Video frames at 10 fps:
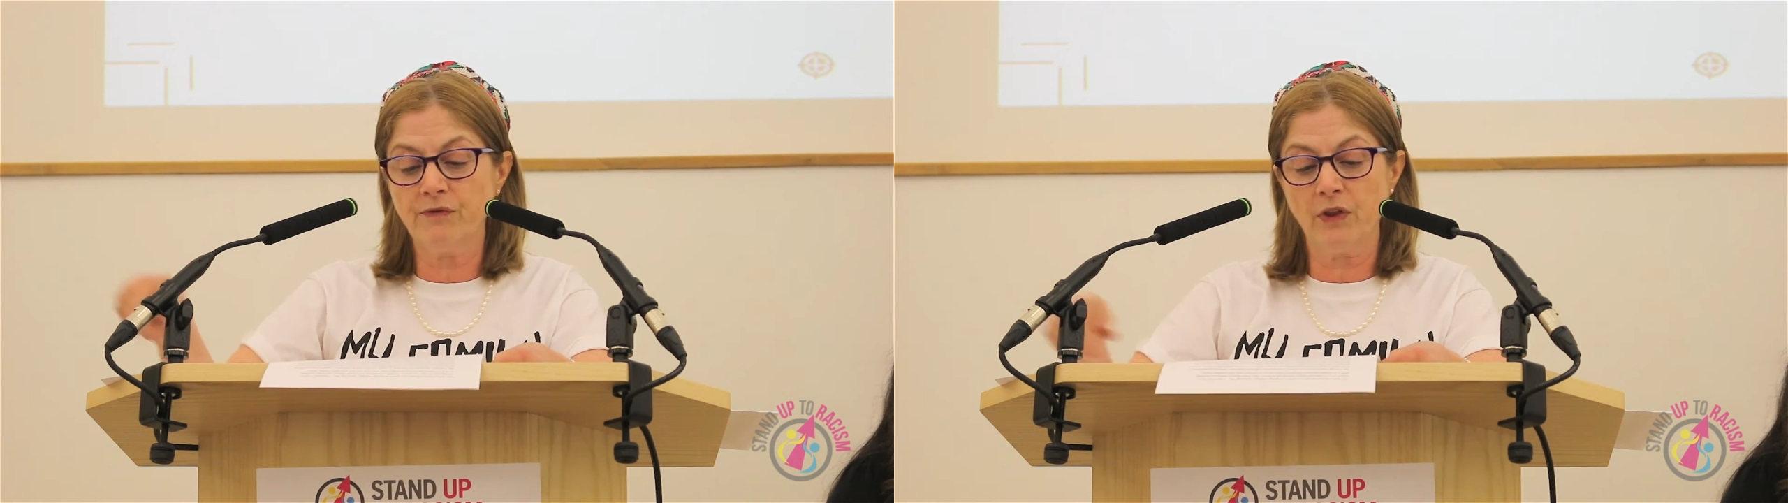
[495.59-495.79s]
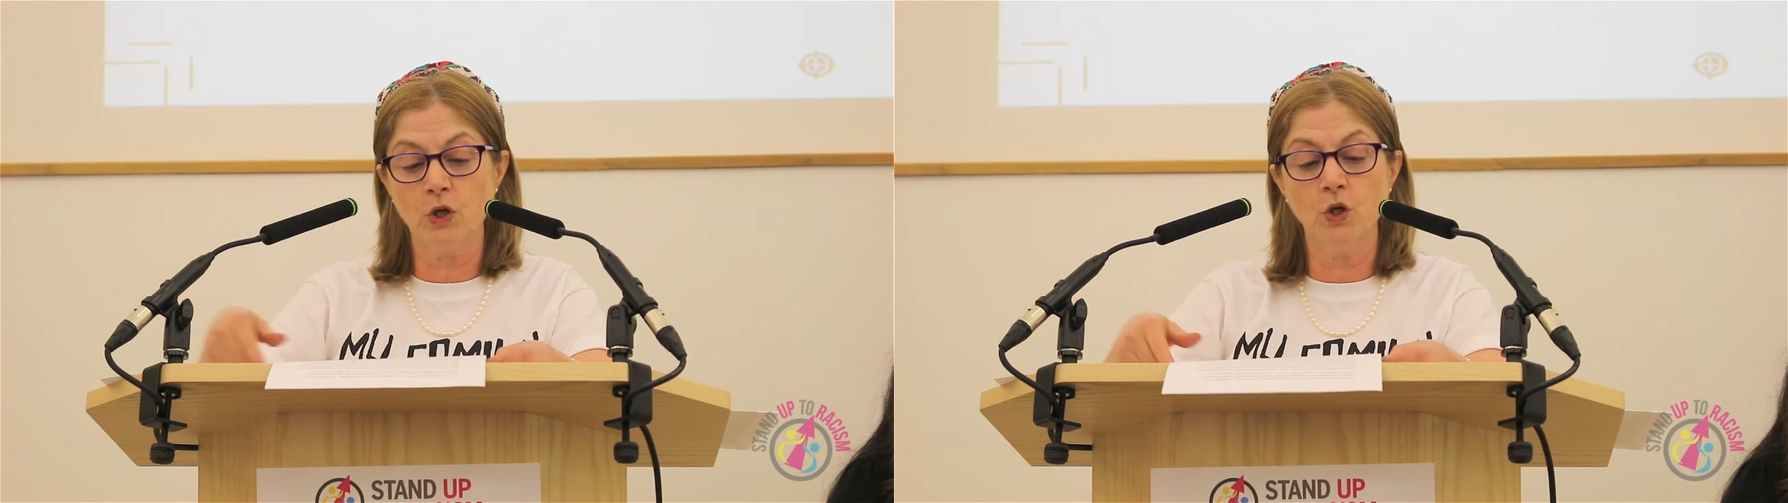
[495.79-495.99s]

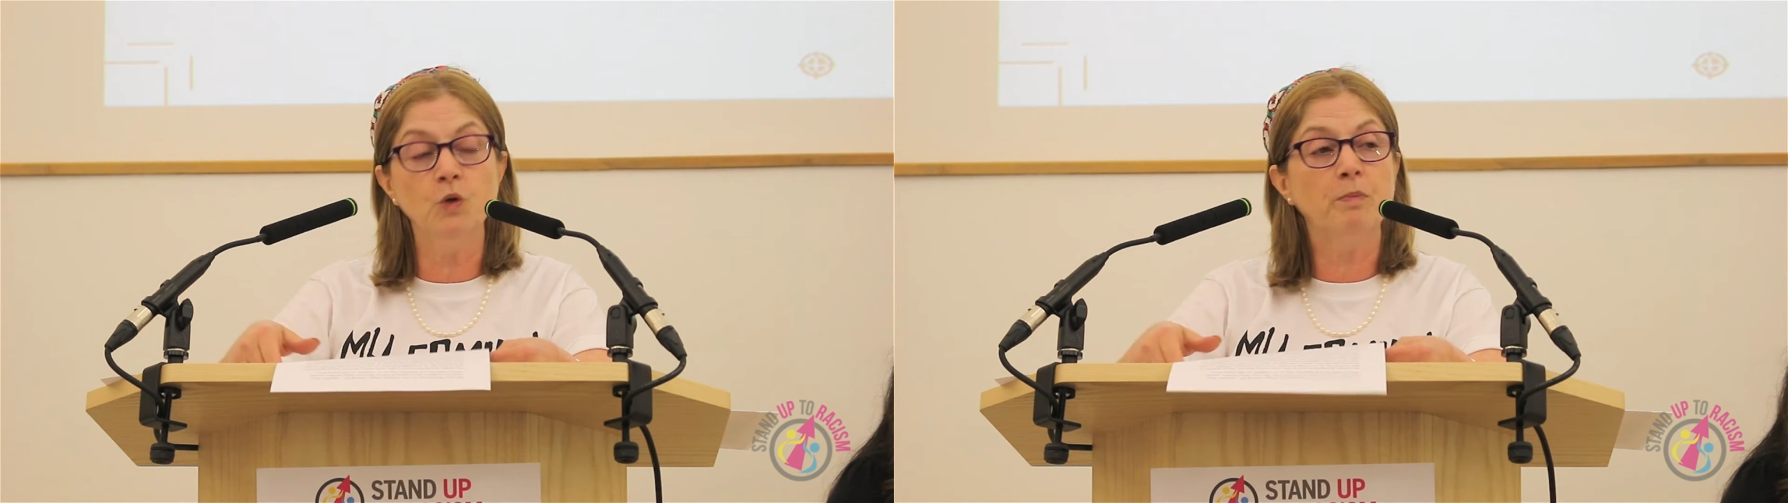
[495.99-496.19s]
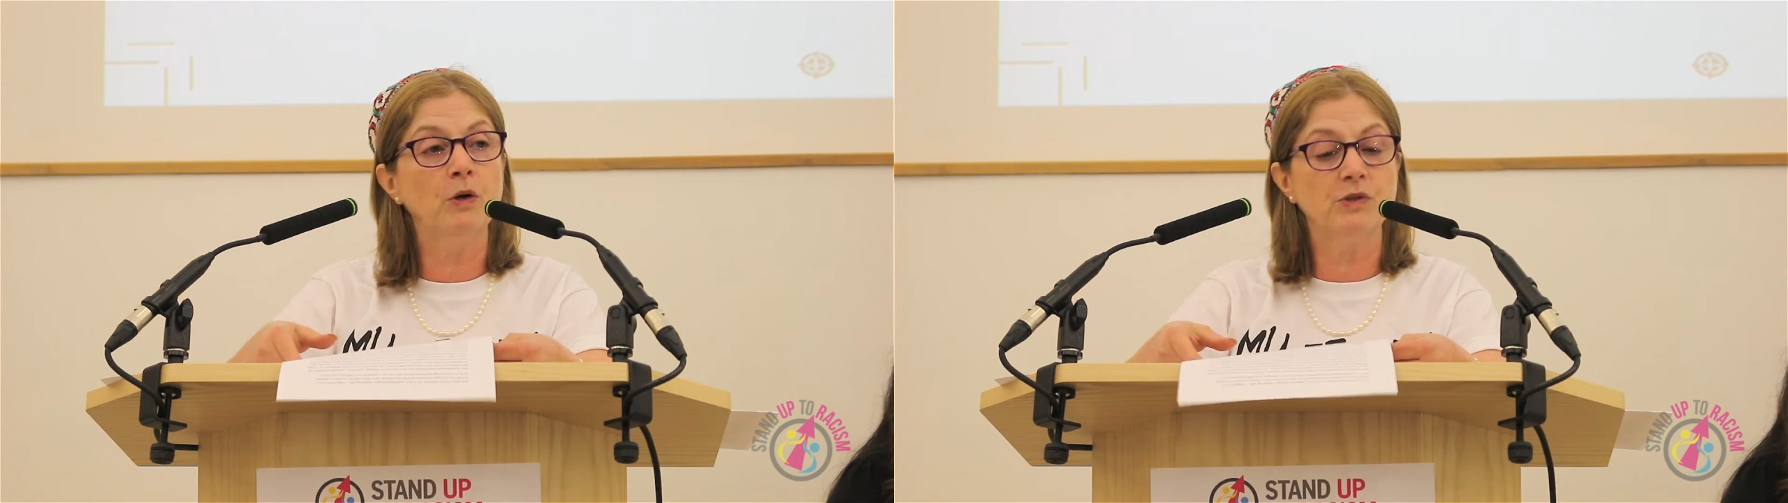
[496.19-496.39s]
for the
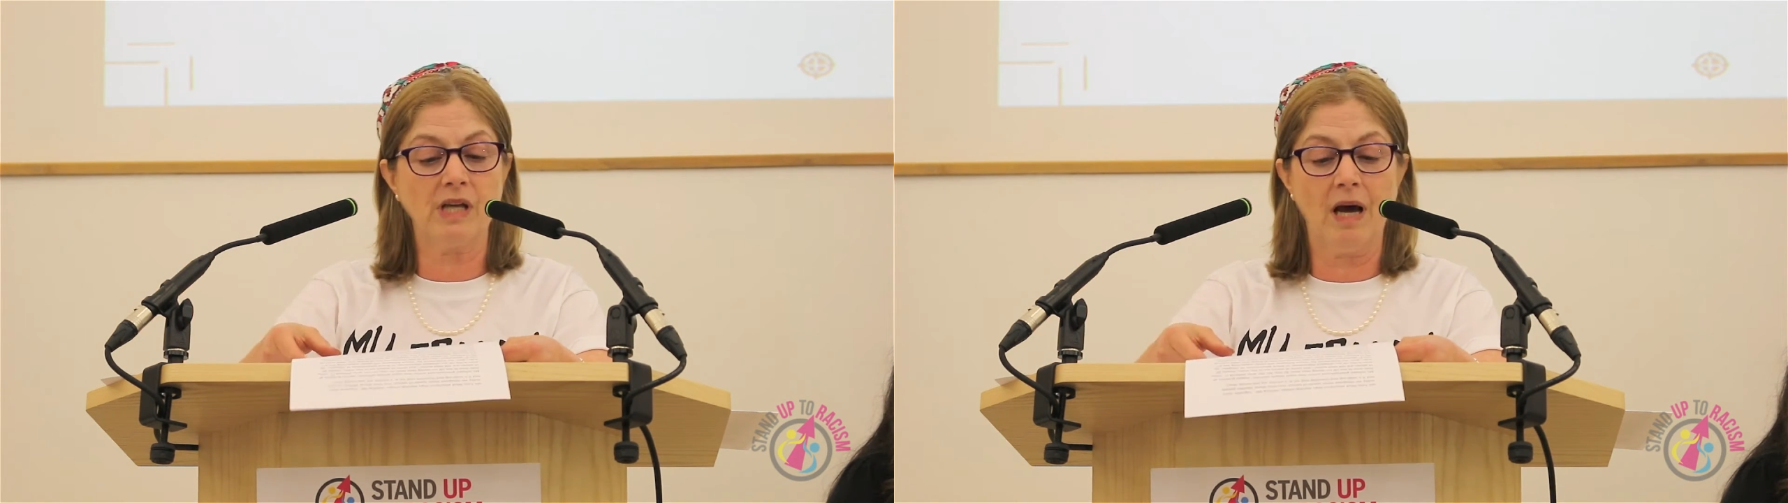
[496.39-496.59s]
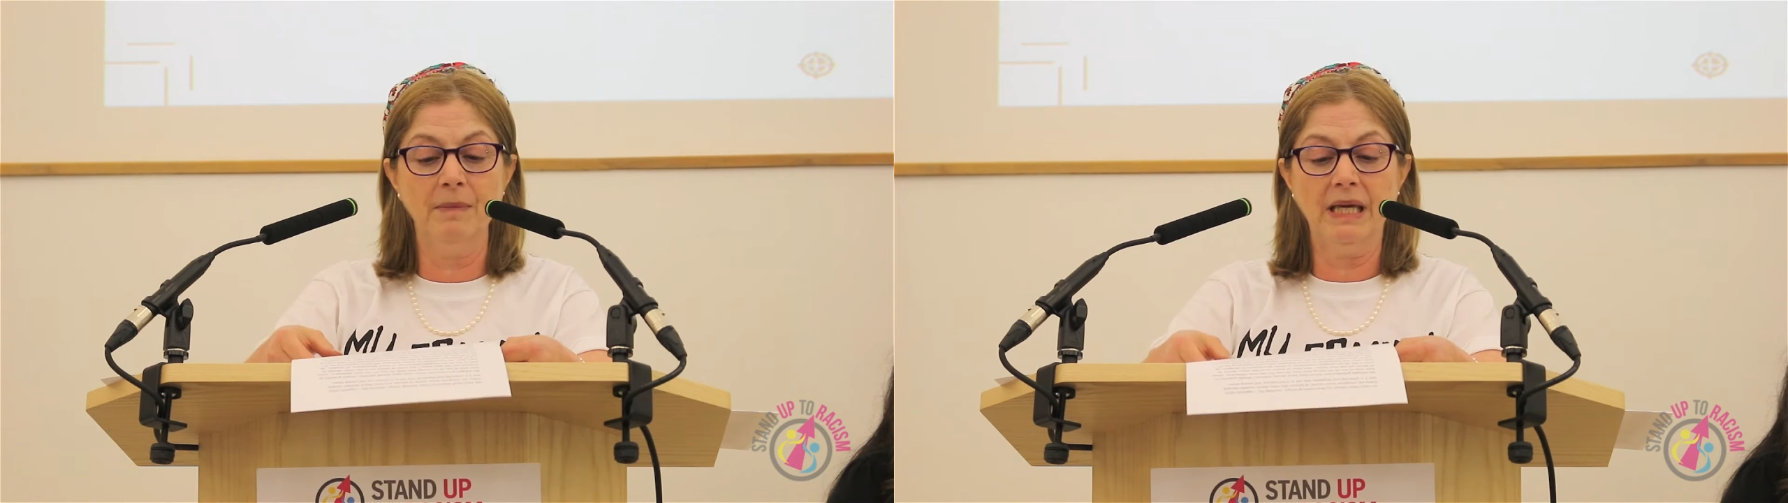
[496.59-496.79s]
new boats
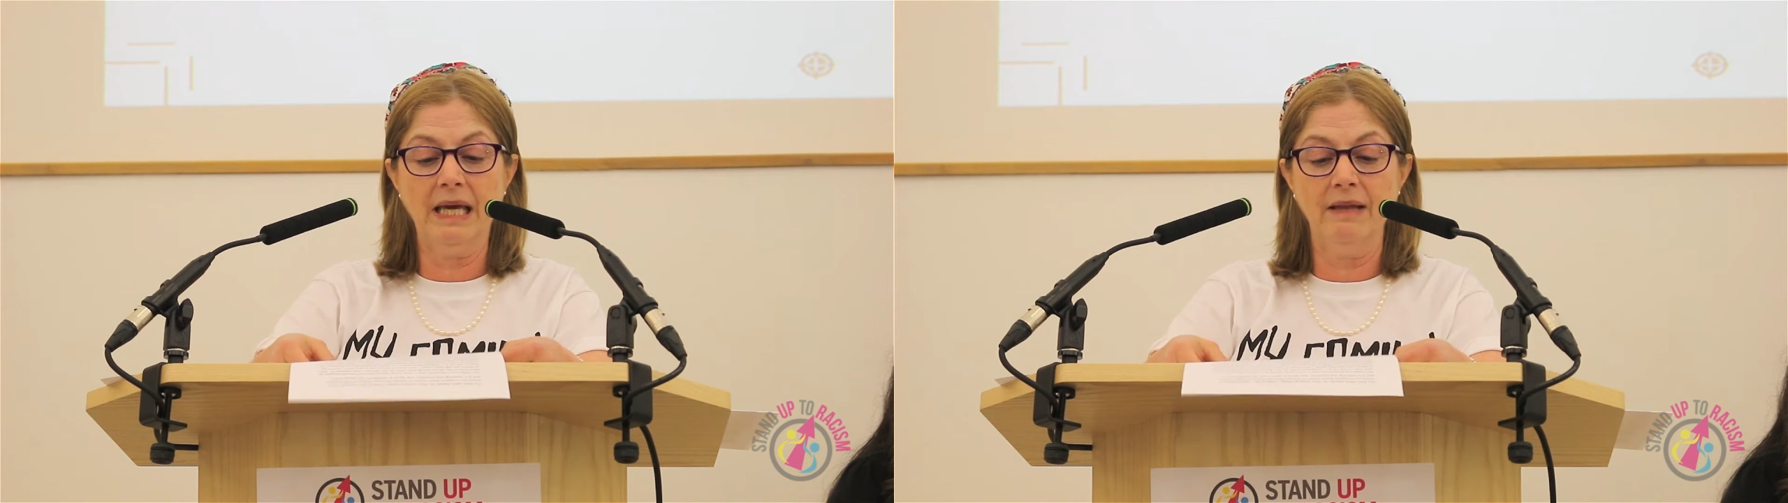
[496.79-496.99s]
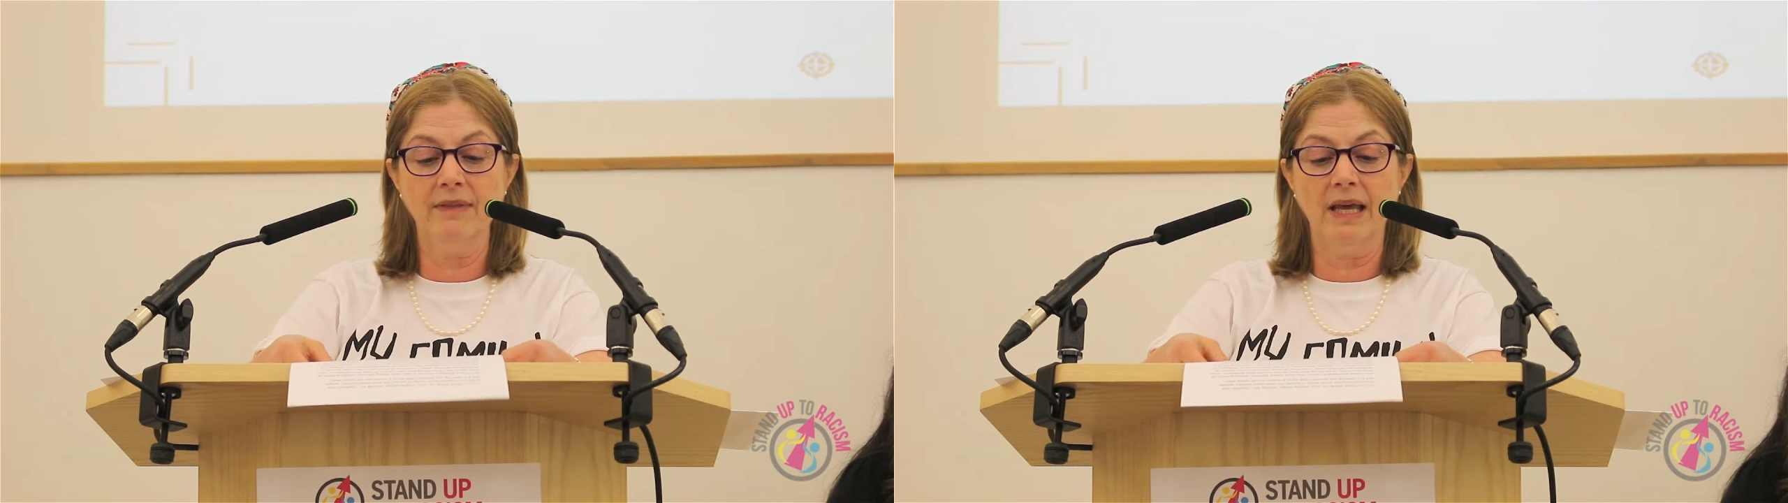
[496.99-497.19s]
coming in.